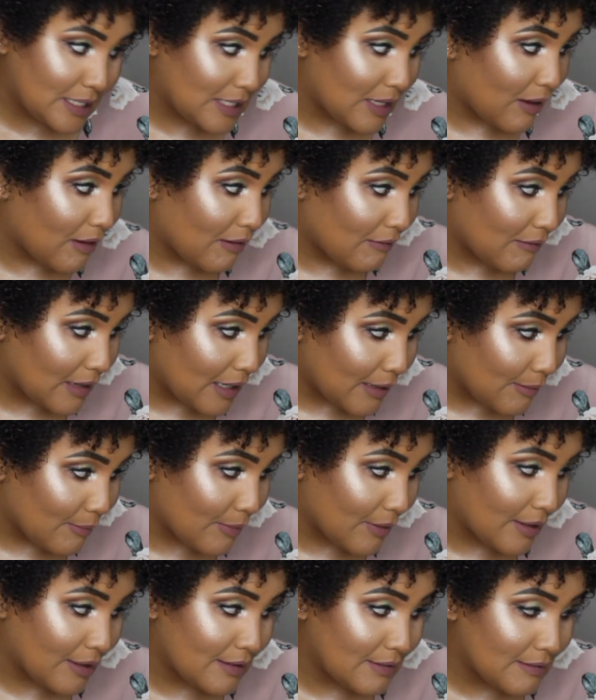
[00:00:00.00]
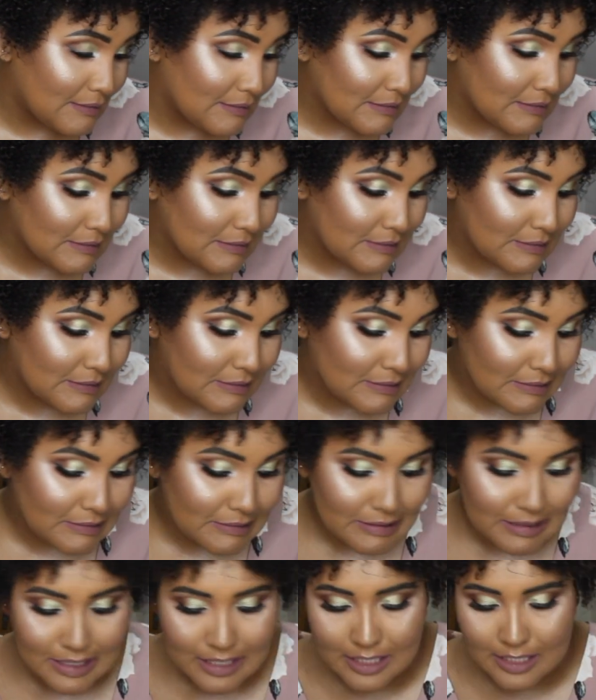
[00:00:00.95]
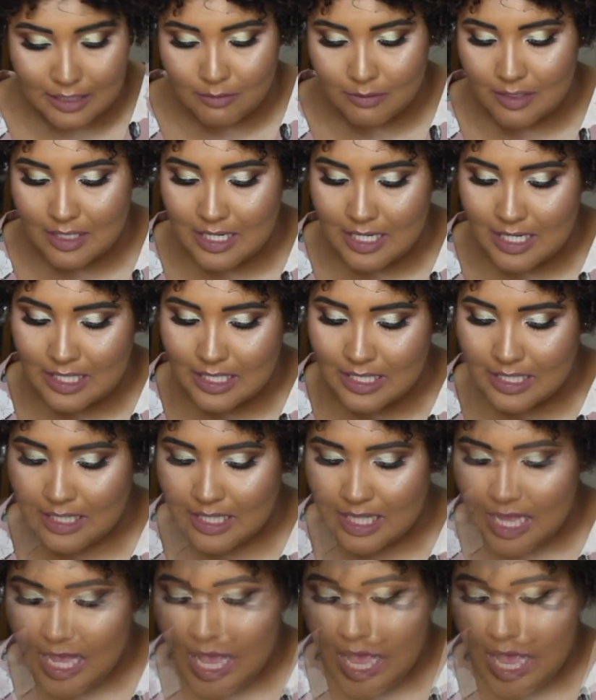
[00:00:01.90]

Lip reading: sorry, but it is what it is.